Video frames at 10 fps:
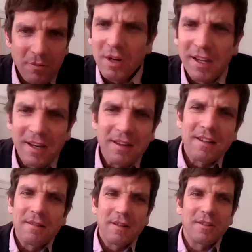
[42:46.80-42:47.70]
we
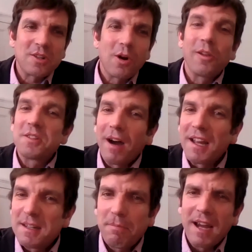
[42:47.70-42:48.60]
can scholars
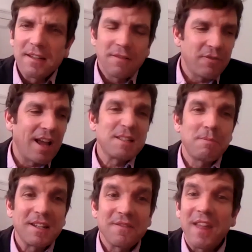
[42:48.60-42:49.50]
might debate different
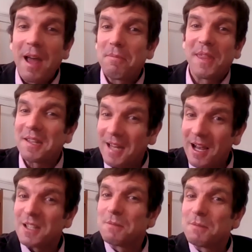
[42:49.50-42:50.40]
aspects of that, but that's
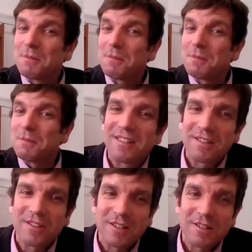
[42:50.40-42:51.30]
how it's being presented
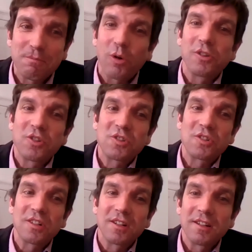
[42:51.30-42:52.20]
to, to
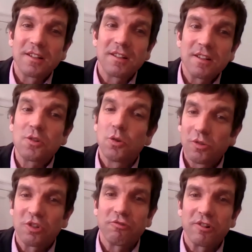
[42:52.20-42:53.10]
Polish uh,
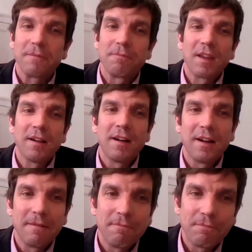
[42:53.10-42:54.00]
school children.
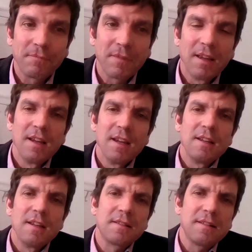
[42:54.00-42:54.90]
Um,
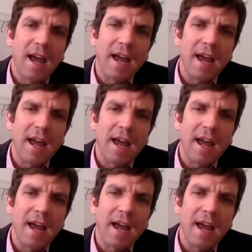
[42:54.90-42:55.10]
Today.